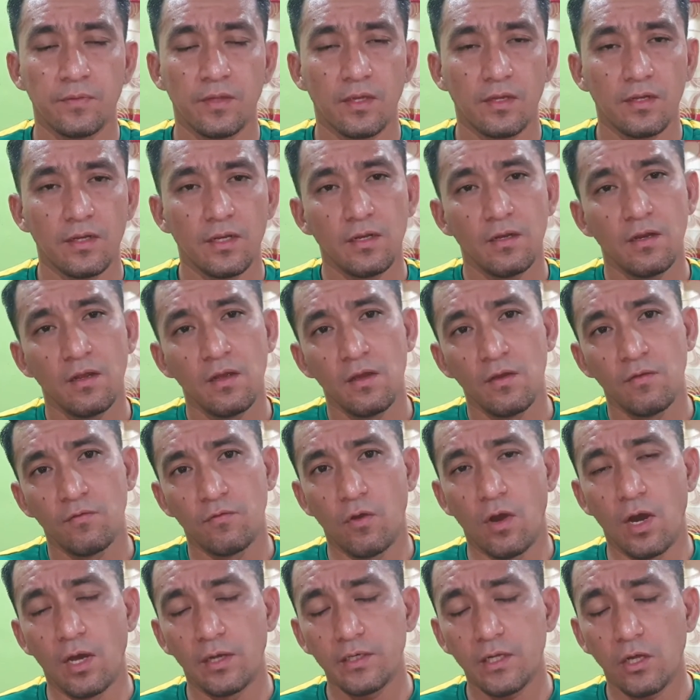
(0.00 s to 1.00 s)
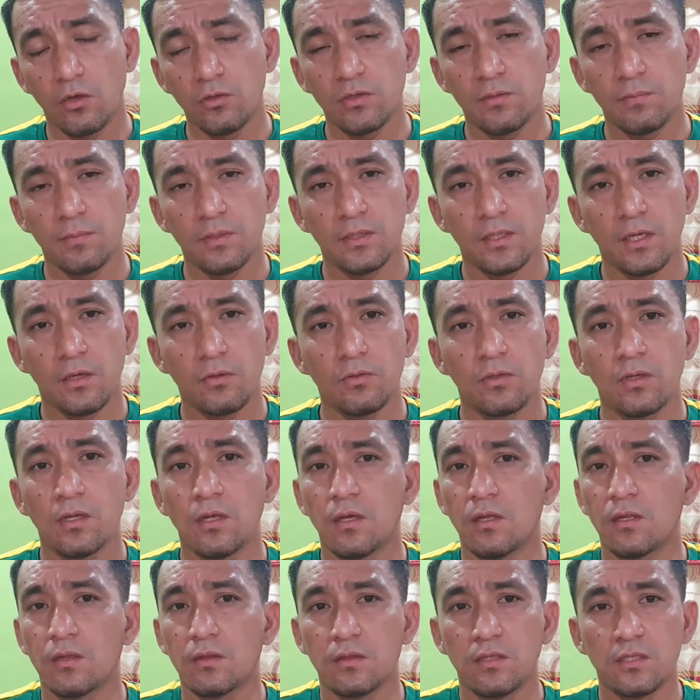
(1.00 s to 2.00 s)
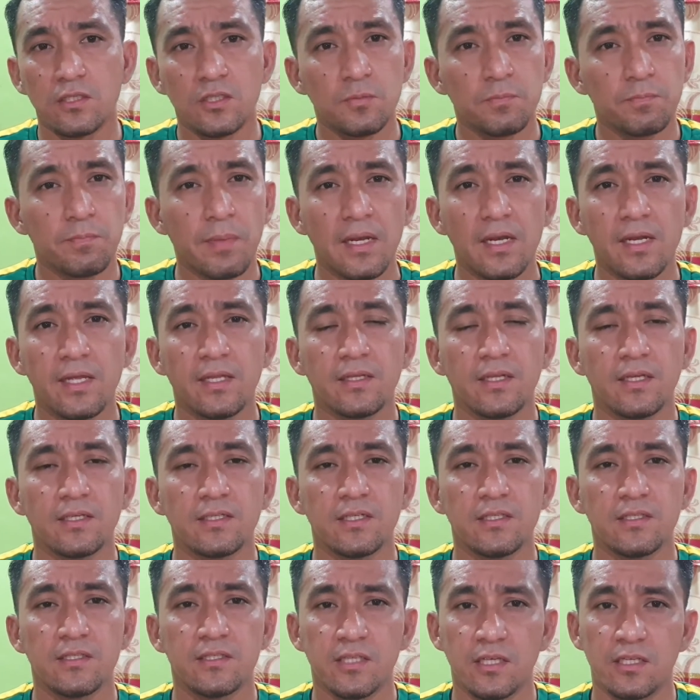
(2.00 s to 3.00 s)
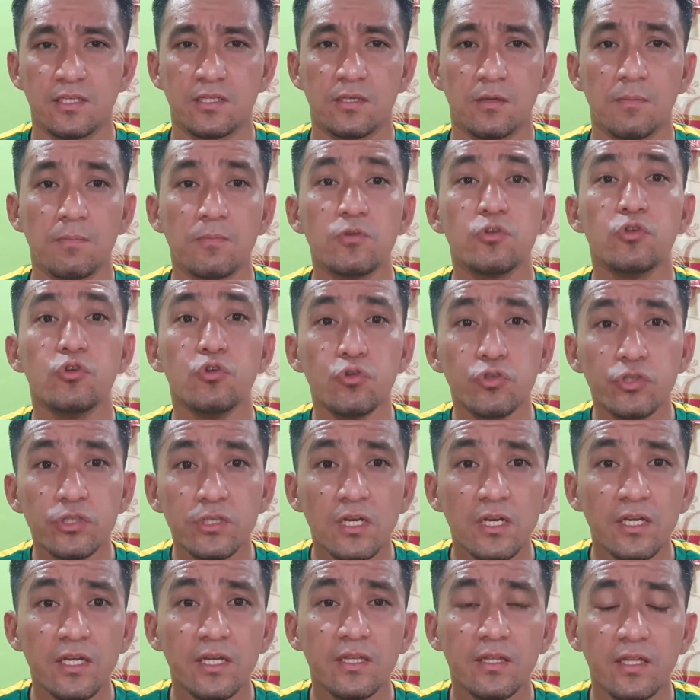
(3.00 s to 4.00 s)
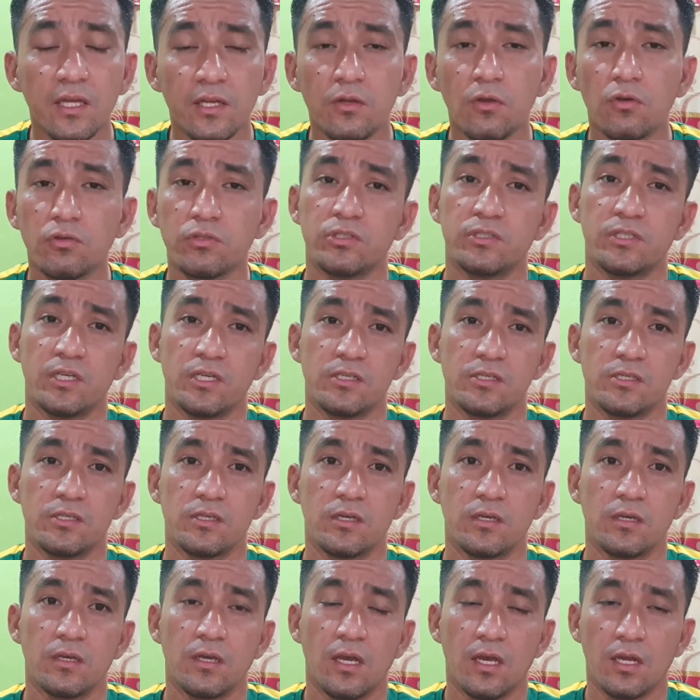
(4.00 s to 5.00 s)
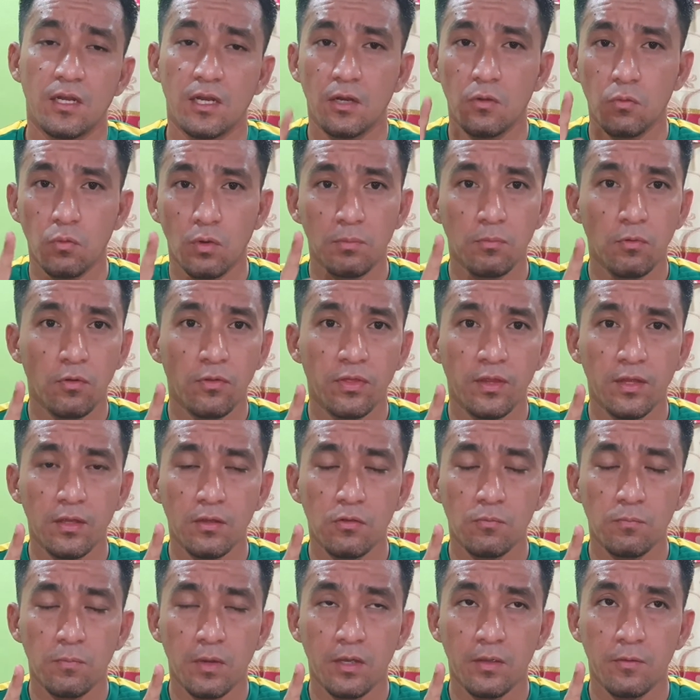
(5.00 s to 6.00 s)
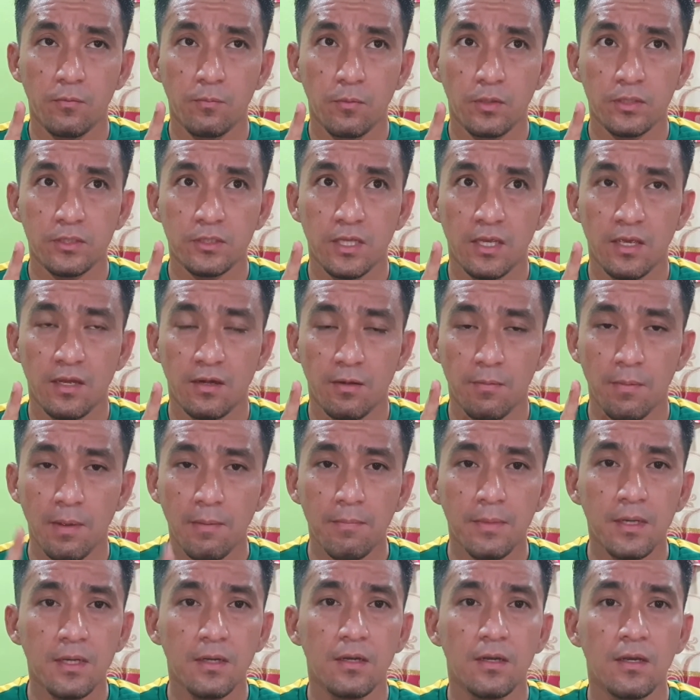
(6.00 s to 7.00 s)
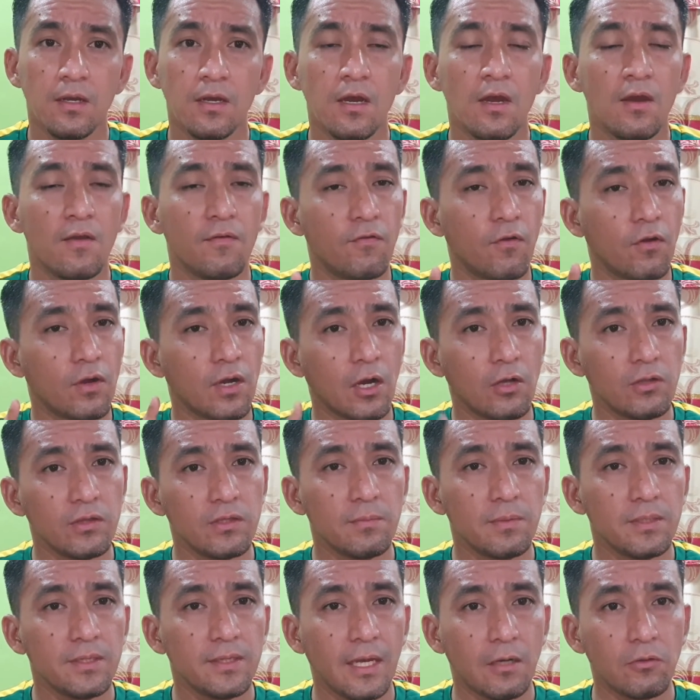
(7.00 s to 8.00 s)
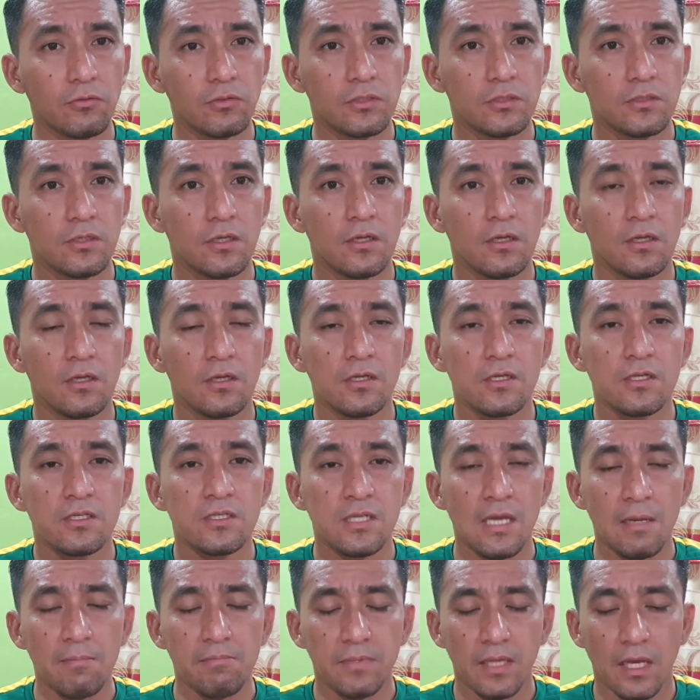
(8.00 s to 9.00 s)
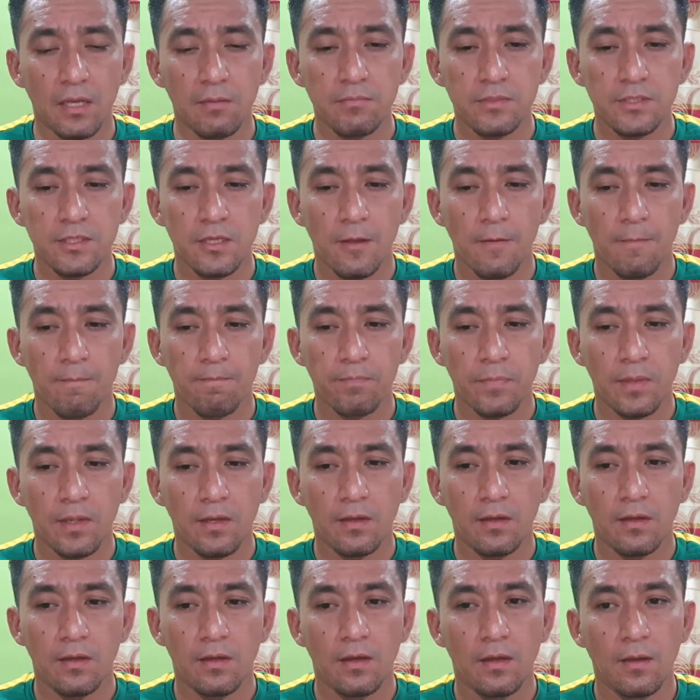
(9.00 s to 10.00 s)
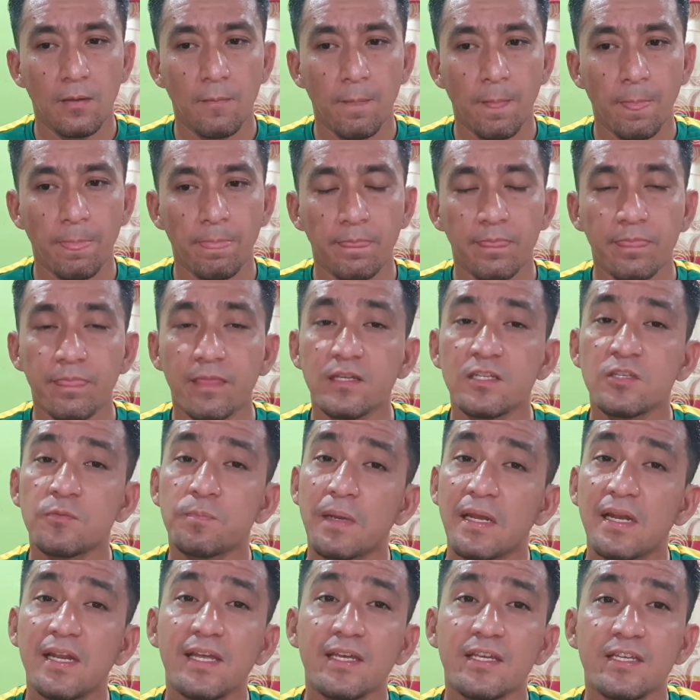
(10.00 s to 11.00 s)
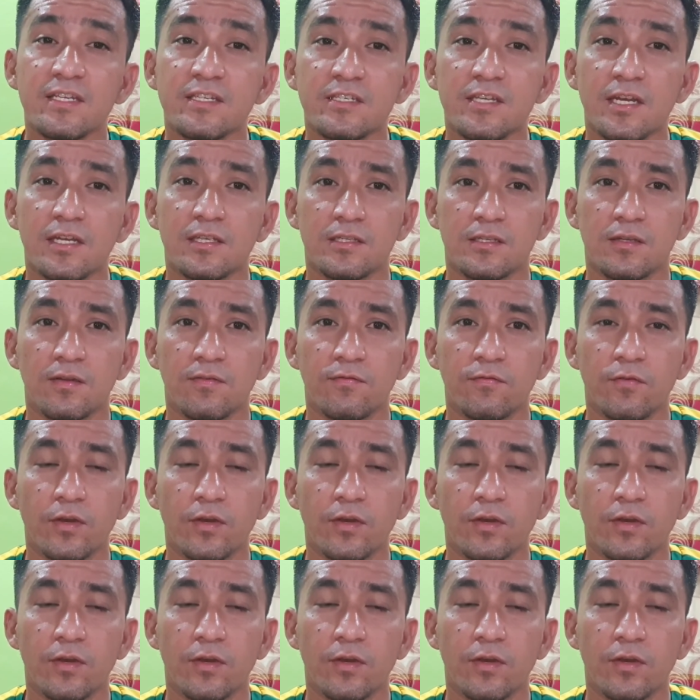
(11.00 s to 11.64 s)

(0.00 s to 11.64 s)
And then for uncountable noun, the spelling doesn't change. Usually they don't change. And then one more thing you must remember, for countable nouns, sometimes the spelling is changed.